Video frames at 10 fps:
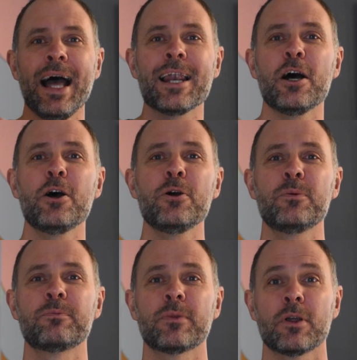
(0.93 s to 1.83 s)

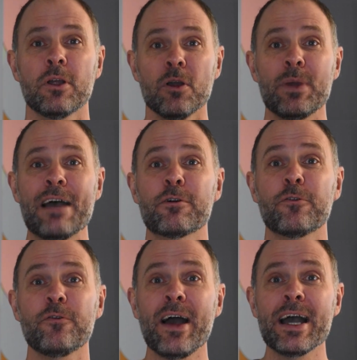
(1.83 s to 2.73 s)
Hello! We have a
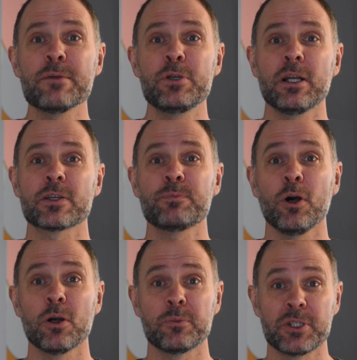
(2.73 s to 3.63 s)
fabulous
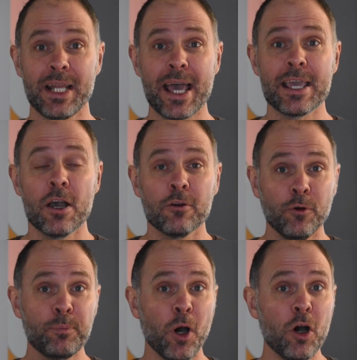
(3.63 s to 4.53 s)
poem today
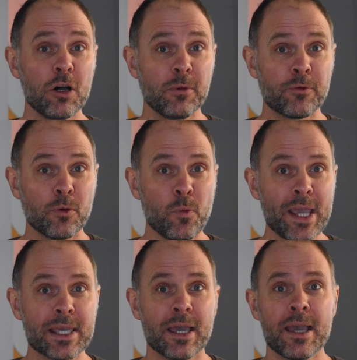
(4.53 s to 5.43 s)
for Poem of the
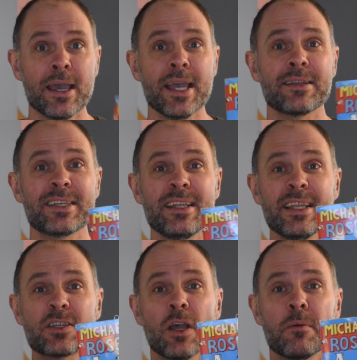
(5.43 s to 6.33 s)
Week. It's in
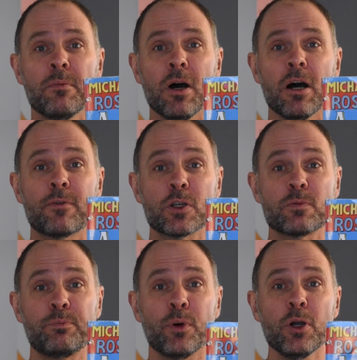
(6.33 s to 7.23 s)
this marvellous
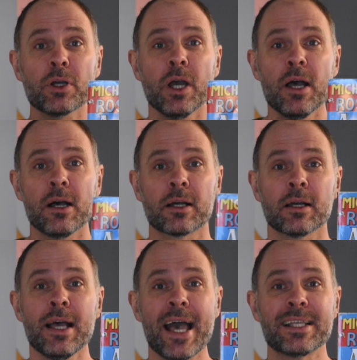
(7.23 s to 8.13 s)
book,
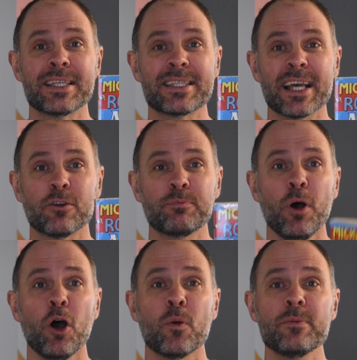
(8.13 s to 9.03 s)
A to Z of
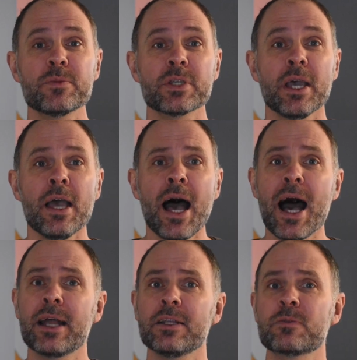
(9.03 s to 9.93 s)
Poems,
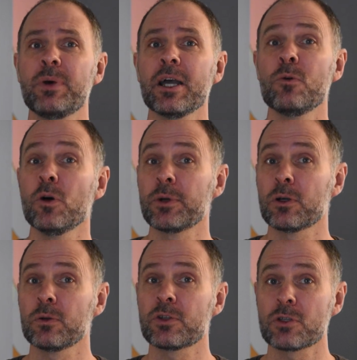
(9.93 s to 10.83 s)
and it's by a woman
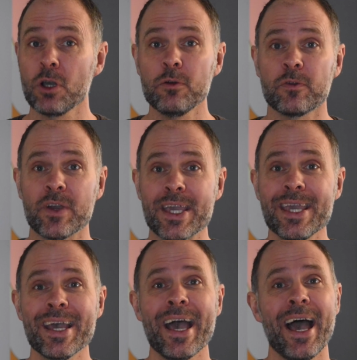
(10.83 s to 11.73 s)
called
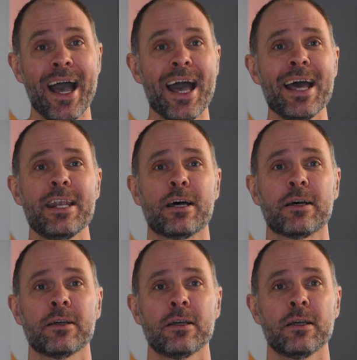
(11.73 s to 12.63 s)
Sophie
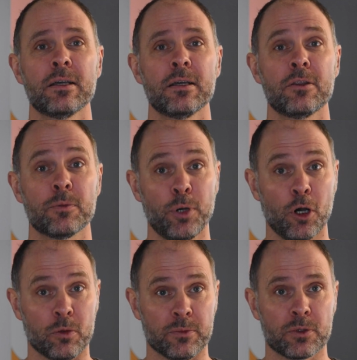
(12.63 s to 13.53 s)
Hannah. The
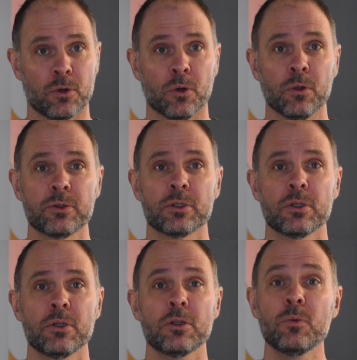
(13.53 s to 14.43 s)
poem's called
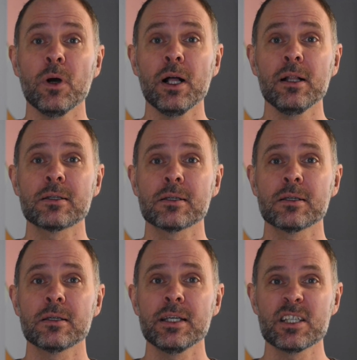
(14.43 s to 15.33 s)
The World
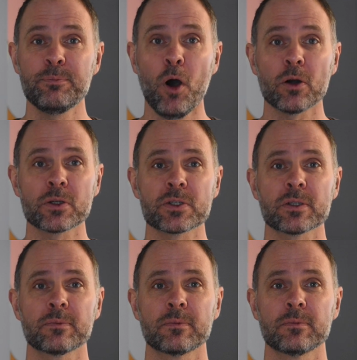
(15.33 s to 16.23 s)
is a Box.